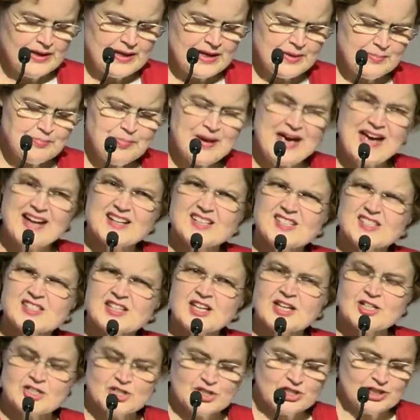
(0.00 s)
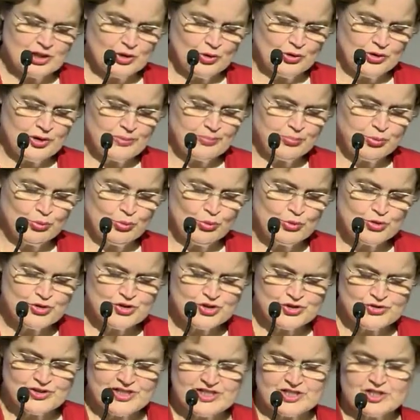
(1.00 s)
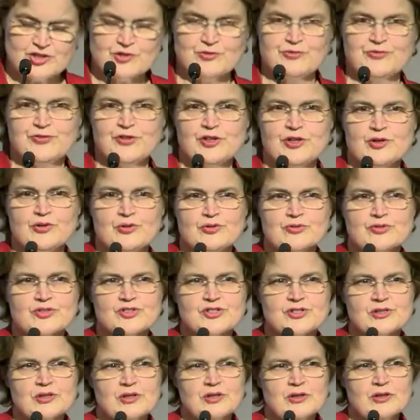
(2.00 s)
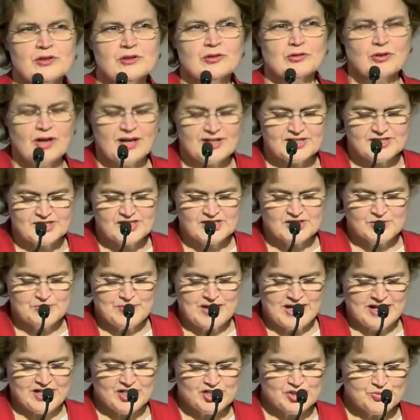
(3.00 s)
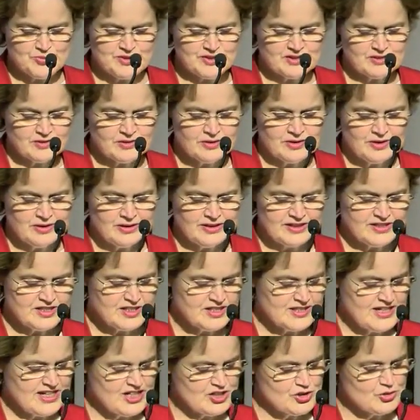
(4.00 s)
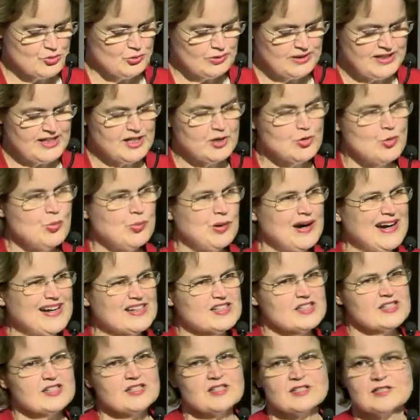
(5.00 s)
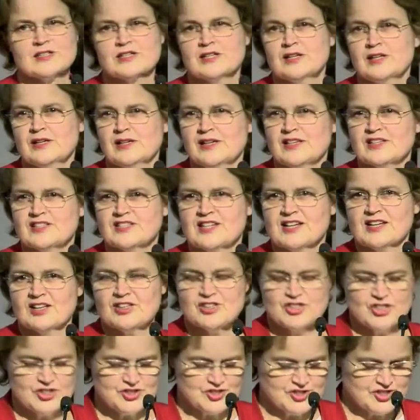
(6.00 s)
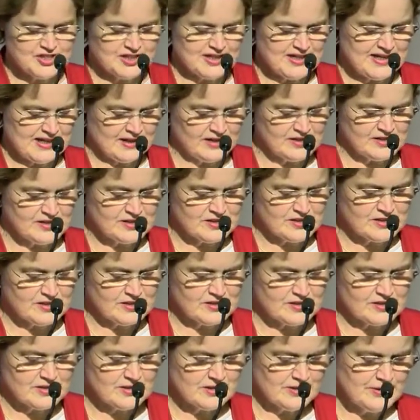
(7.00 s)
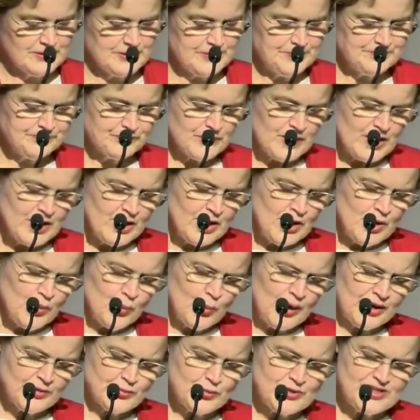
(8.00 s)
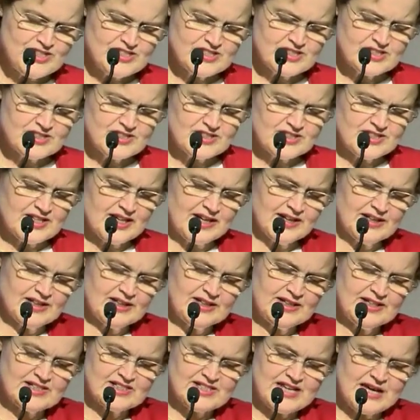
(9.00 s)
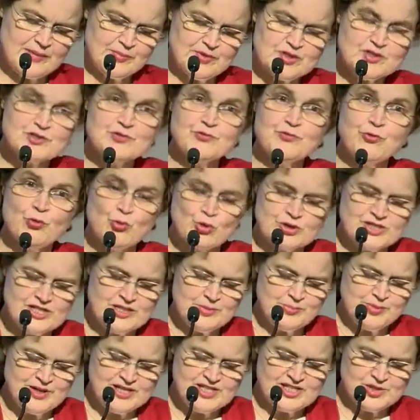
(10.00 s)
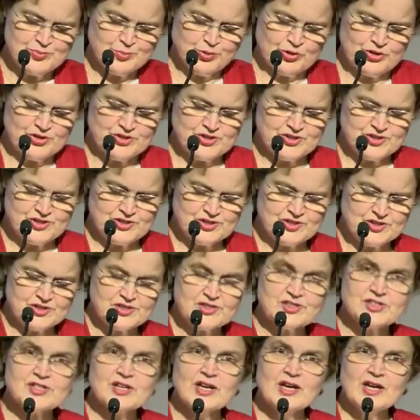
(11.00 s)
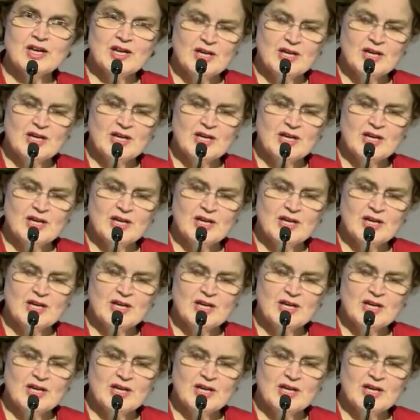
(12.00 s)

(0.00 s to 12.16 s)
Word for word: Impacts touching on a broad stretch of fields, crisis management, international legal practice, intelligence analysis. One recent study examined 40 peace processes,